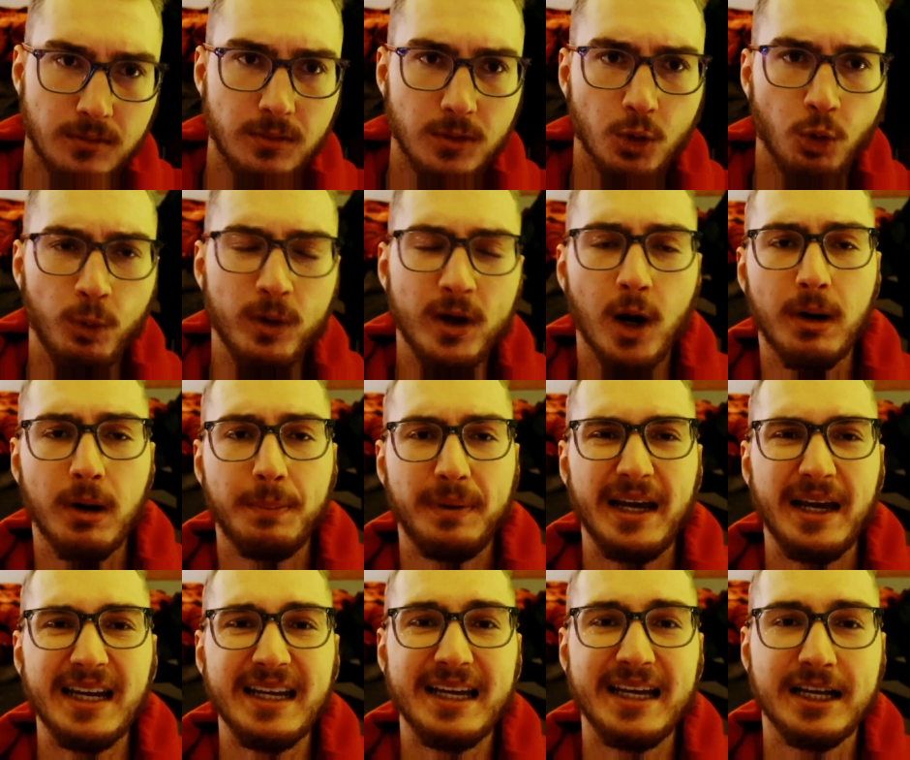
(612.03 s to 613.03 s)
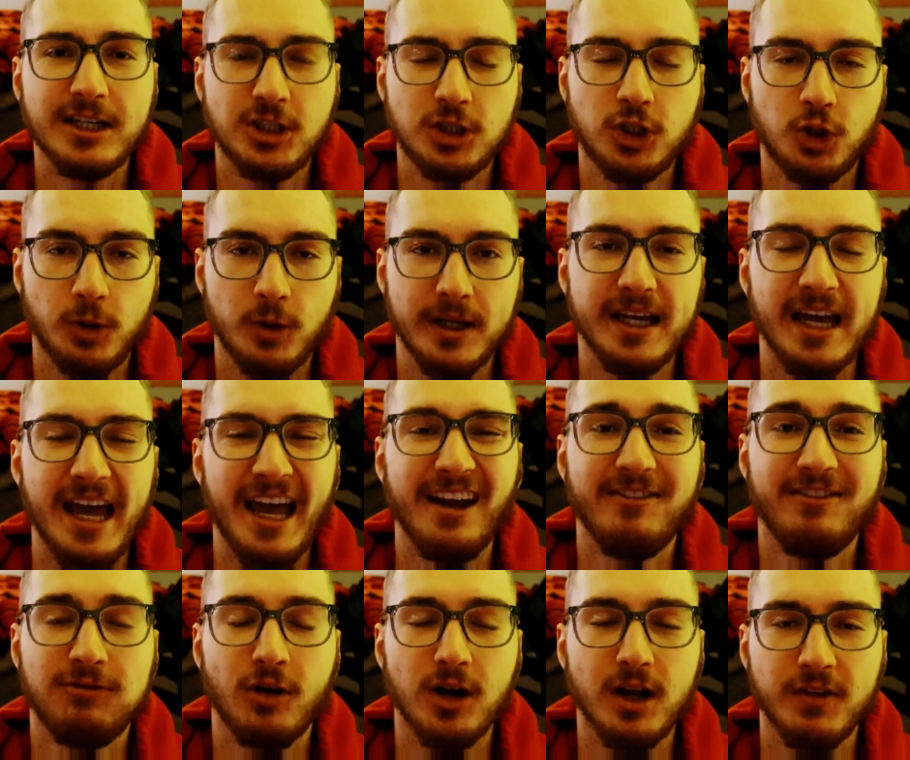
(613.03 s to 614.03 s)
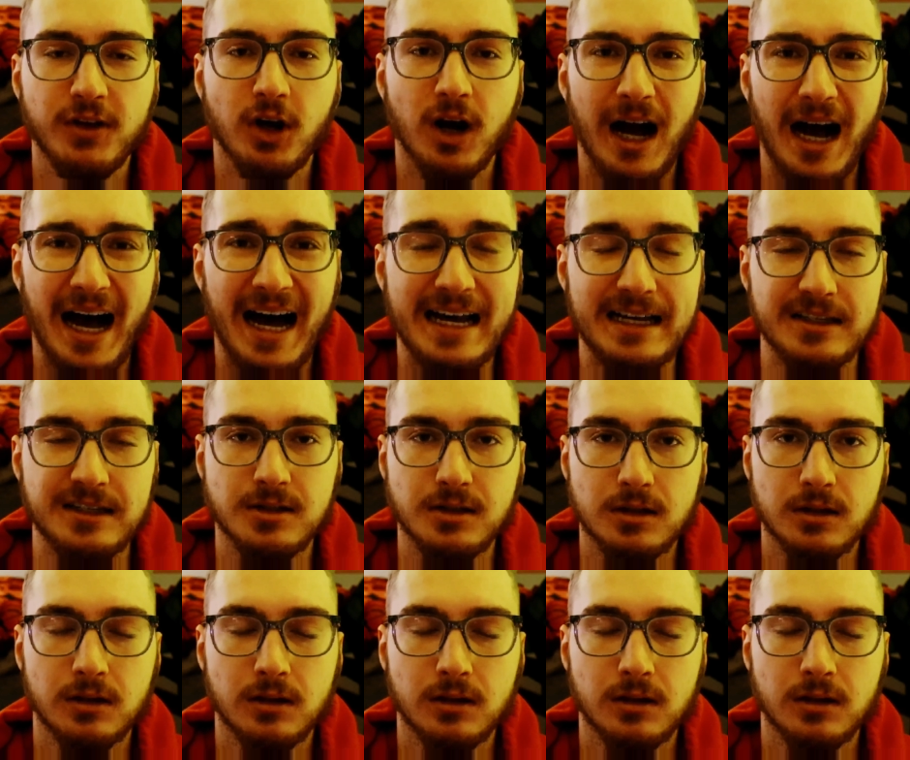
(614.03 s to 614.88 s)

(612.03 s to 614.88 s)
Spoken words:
We are repeating history in front of your eyes.